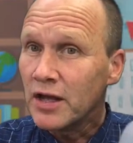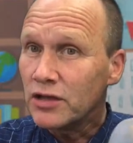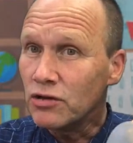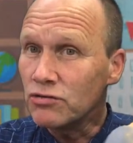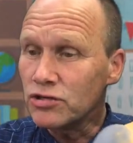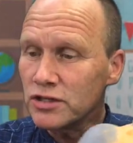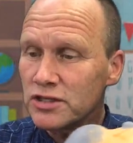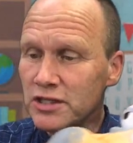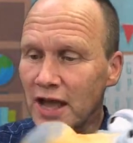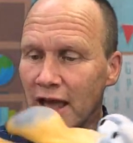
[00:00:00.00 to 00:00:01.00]
You should
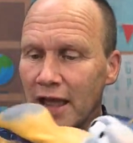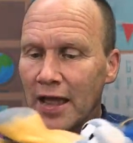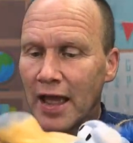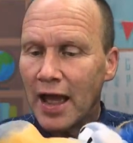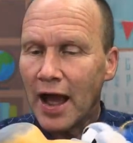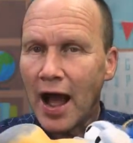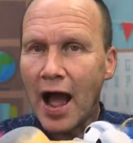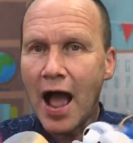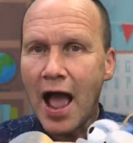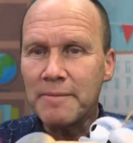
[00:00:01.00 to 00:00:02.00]
say,
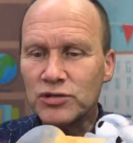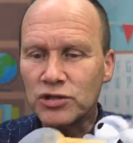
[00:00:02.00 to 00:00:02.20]
I'm